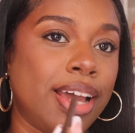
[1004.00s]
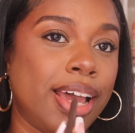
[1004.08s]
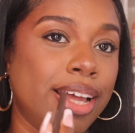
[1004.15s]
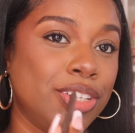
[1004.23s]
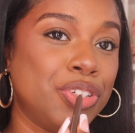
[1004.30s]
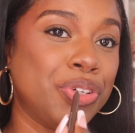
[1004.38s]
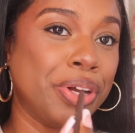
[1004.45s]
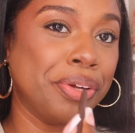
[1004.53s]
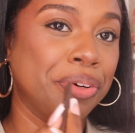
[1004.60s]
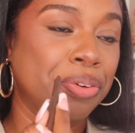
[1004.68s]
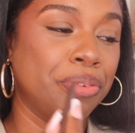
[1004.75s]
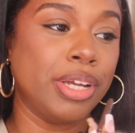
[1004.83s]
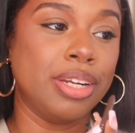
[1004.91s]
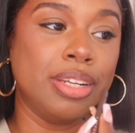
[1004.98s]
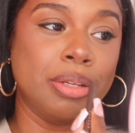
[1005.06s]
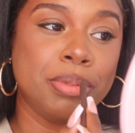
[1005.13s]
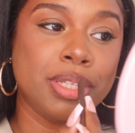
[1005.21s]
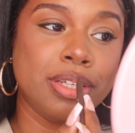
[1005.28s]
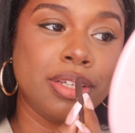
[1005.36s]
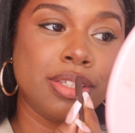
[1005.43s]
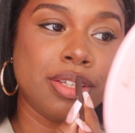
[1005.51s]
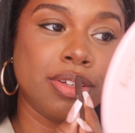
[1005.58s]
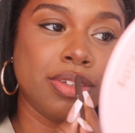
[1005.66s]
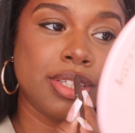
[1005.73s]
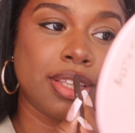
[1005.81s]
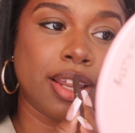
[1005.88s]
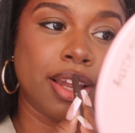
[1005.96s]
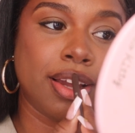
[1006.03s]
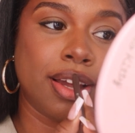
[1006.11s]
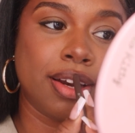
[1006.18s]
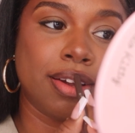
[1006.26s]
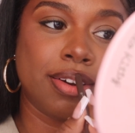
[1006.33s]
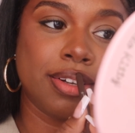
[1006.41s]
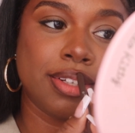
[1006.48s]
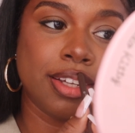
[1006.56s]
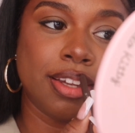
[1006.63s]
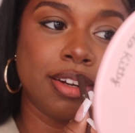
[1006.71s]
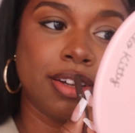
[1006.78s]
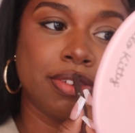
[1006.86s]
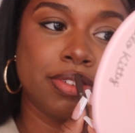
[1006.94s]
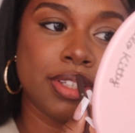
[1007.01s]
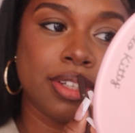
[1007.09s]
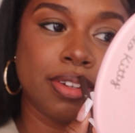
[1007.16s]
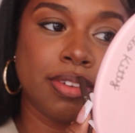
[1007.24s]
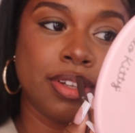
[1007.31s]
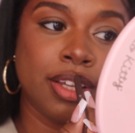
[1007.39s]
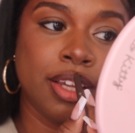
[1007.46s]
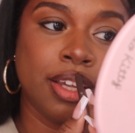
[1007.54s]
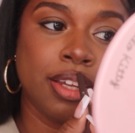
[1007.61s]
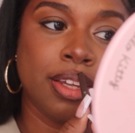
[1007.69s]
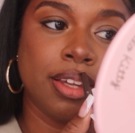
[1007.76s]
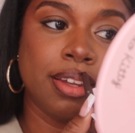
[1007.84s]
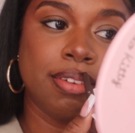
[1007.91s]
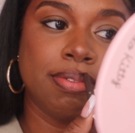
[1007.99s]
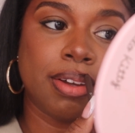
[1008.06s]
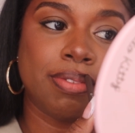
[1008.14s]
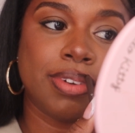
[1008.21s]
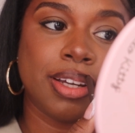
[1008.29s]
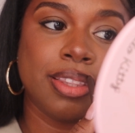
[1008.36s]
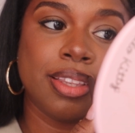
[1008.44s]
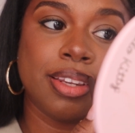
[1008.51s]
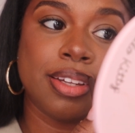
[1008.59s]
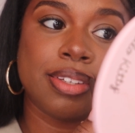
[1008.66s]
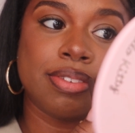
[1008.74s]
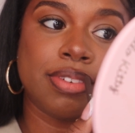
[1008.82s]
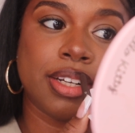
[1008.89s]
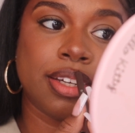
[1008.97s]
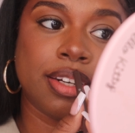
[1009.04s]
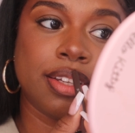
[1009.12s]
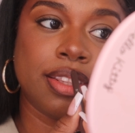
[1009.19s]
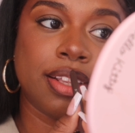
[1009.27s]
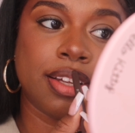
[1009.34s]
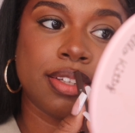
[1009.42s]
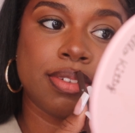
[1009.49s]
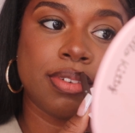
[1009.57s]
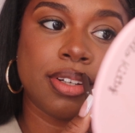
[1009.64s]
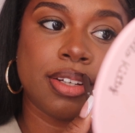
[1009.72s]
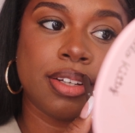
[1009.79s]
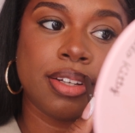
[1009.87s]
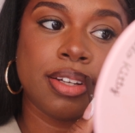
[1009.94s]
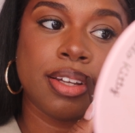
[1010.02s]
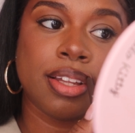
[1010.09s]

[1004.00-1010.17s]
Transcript: I had to try on a red lipstick, so it's like kind of hard to get off, so if my mouth looks red, that's why.